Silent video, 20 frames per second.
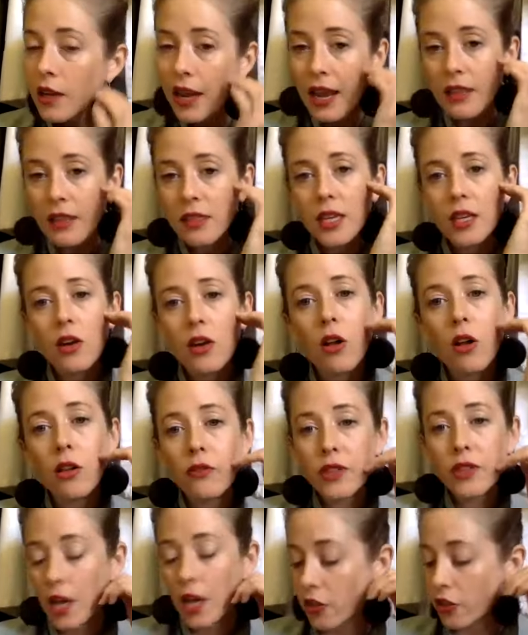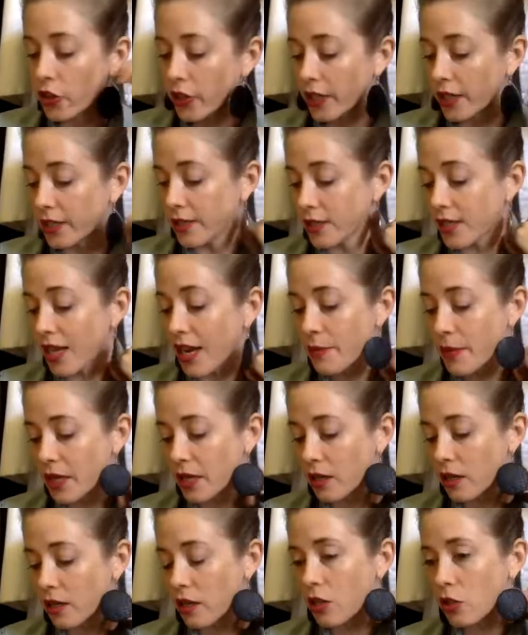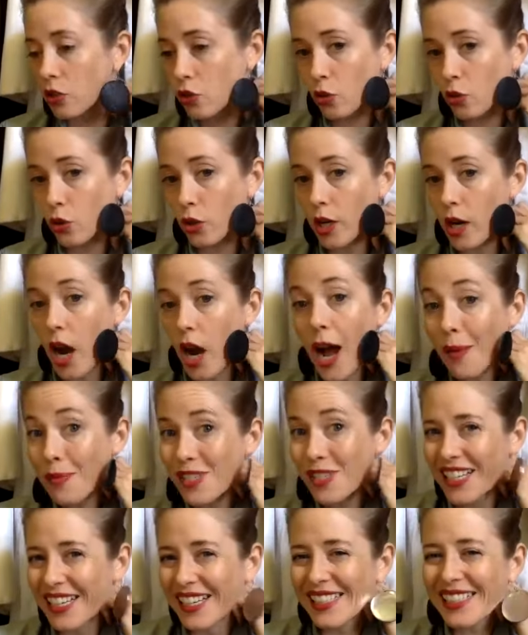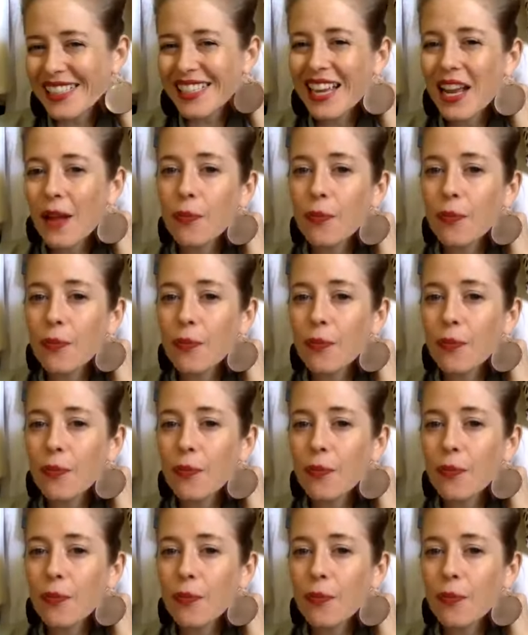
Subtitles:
And then all of the other consignment store options,